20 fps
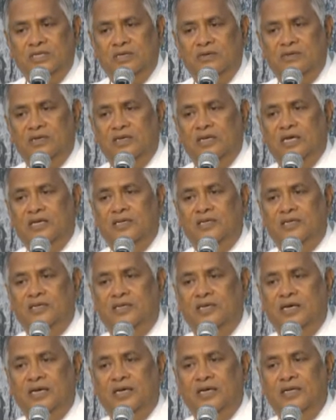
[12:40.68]
Your daddy
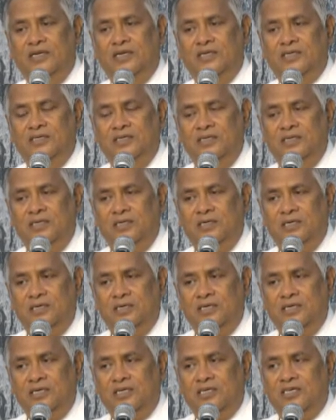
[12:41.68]
died,
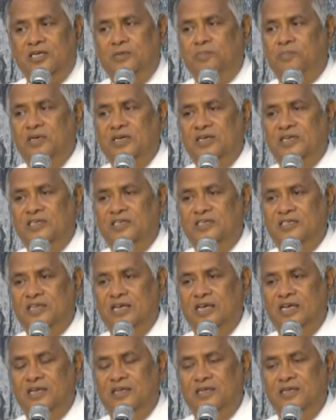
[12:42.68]
keeping his
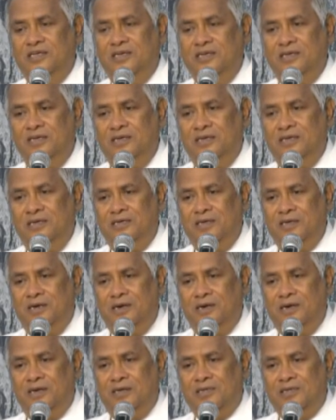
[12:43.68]
head
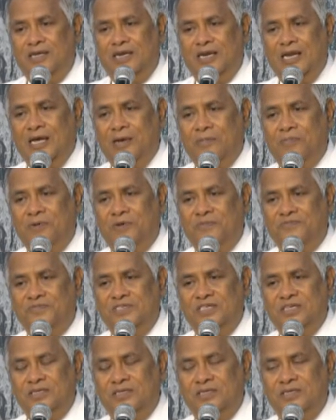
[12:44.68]
on the lap of
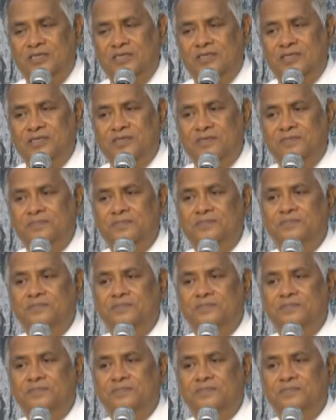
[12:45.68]
Jesus.